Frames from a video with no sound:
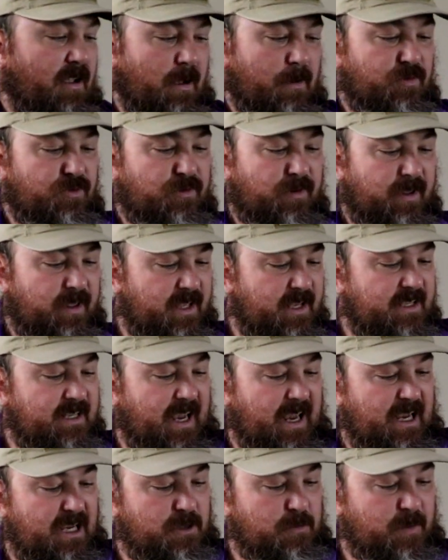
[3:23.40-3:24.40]
Comes with these
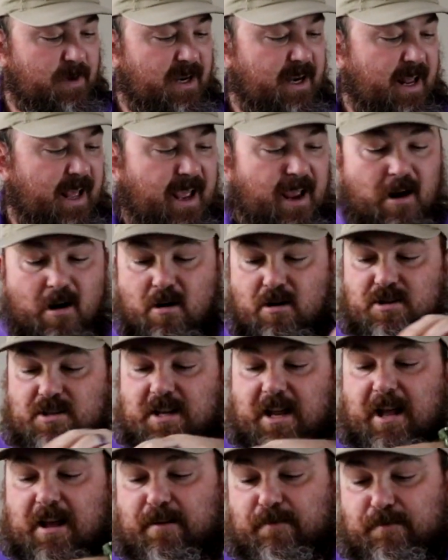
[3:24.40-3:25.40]
high-speed AR
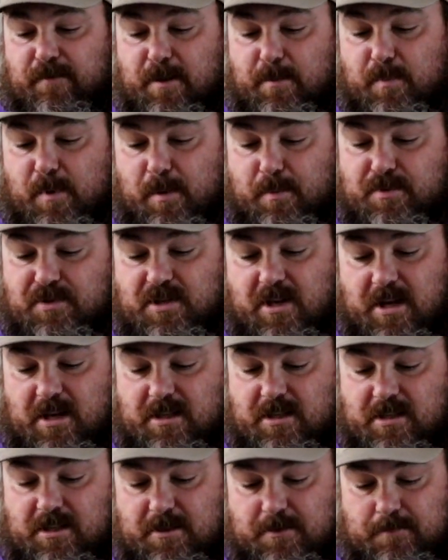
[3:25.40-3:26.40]
style flip-up
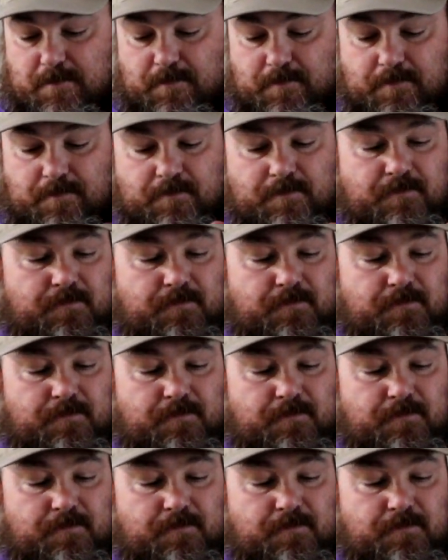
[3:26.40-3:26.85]
sights.